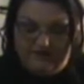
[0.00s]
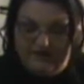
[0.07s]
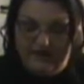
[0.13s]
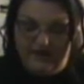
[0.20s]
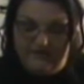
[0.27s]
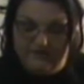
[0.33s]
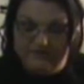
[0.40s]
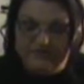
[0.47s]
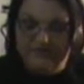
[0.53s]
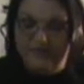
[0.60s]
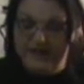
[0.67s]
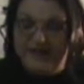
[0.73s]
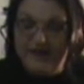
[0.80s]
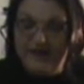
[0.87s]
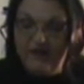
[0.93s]
you know, just
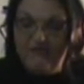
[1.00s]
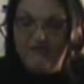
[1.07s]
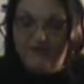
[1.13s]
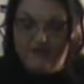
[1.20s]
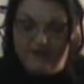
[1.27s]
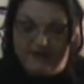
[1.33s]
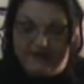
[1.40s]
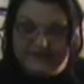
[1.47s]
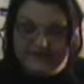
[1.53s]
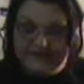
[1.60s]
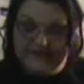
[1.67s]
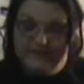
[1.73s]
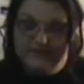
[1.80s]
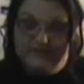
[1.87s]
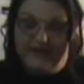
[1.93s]
be careful, because
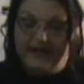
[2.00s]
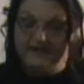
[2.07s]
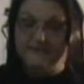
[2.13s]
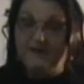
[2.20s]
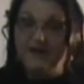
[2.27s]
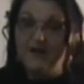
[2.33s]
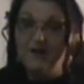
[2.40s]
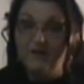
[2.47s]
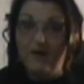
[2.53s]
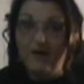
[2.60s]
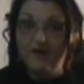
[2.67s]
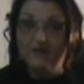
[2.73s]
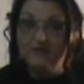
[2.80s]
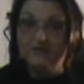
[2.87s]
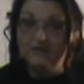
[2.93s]
this one has big old
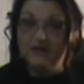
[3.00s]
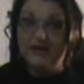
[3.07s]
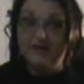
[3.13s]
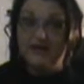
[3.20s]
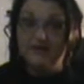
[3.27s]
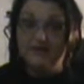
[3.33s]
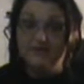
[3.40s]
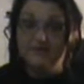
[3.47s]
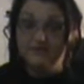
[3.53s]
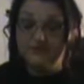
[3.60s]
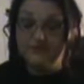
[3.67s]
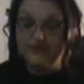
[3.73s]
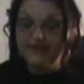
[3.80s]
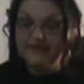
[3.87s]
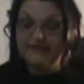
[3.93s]
holes and it dumps
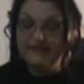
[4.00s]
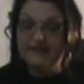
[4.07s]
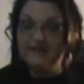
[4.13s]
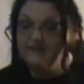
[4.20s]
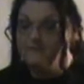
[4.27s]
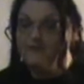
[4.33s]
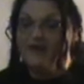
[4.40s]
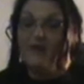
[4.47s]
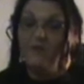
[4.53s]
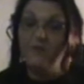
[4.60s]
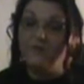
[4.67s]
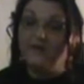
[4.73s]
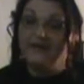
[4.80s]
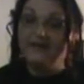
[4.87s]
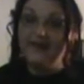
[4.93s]
real easy, but I
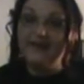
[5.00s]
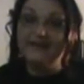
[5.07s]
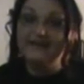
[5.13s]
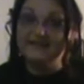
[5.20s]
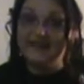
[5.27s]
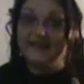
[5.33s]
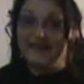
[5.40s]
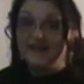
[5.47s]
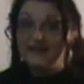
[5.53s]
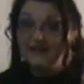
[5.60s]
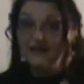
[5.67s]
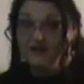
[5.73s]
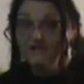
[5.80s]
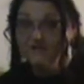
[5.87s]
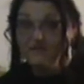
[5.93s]
wanted that because I like a
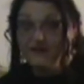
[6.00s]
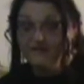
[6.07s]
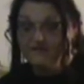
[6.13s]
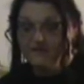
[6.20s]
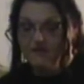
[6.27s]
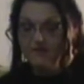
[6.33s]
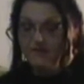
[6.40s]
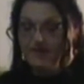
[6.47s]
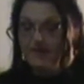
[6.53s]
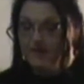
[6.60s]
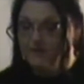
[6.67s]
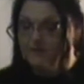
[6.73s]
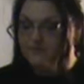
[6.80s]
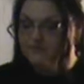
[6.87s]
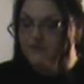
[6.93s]
lot of flavor on my
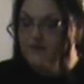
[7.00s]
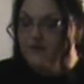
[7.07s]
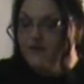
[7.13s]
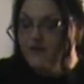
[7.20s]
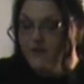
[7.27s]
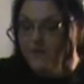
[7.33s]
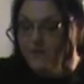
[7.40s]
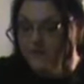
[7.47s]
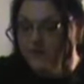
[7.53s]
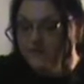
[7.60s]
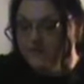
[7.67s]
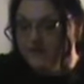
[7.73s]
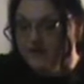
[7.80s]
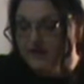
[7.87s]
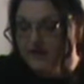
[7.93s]
apples. And what
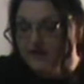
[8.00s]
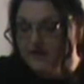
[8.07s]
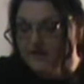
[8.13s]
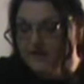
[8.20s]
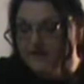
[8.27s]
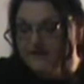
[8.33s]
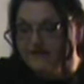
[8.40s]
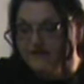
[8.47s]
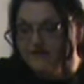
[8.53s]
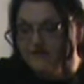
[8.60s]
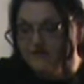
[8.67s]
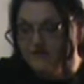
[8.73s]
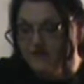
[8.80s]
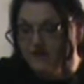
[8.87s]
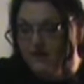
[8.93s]
I'm going to do is I'm
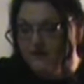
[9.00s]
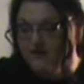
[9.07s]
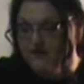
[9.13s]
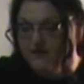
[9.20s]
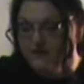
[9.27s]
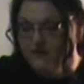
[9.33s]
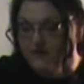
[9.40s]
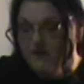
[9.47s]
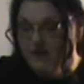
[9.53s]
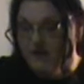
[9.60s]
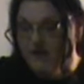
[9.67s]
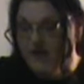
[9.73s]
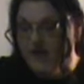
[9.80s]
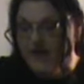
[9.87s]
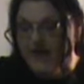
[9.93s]
just going to go through
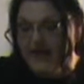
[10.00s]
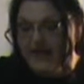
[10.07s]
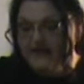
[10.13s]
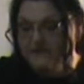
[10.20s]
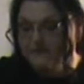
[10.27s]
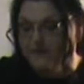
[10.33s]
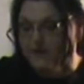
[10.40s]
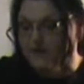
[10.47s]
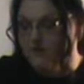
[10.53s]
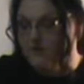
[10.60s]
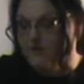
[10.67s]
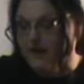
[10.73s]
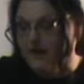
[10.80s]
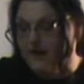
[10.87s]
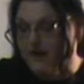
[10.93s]
and sprinkle
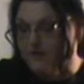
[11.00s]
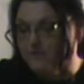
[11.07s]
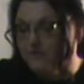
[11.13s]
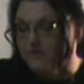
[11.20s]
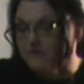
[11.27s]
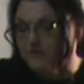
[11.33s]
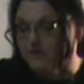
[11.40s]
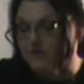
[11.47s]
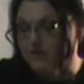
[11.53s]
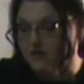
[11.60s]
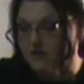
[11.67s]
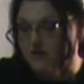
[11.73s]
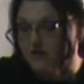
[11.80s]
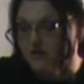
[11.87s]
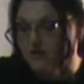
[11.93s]
my apples
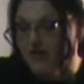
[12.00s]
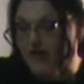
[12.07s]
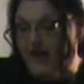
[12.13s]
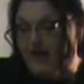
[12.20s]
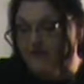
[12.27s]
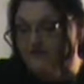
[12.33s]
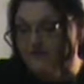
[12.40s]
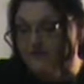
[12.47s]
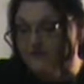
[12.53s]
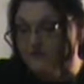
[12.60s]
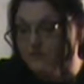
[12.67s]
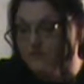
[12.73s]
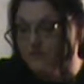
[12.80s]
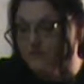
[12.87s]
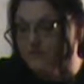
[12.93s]
after I've
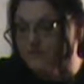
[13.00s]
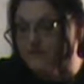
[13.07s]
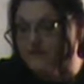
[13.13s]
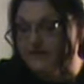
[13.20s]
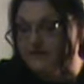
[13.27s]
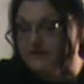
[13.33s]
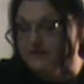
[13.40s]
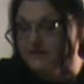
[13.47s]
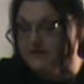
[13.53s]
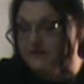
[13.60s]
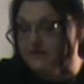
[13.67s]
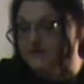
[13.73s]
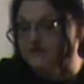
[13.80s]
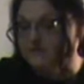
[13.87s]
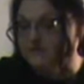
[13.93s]
squirted them with the lemon
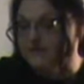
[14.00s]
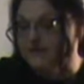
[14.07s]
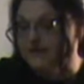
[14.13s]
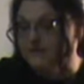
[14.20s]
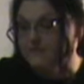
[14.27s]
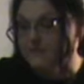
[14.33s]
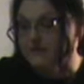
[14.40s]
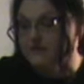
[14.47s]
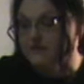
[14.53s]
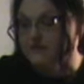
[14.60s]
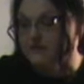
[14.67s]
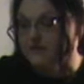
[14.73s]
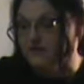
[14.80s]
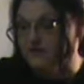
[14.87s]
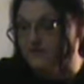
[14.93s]
juice with cinnamon and
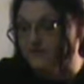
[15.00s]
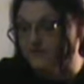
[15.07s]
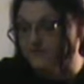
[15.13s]
sugar.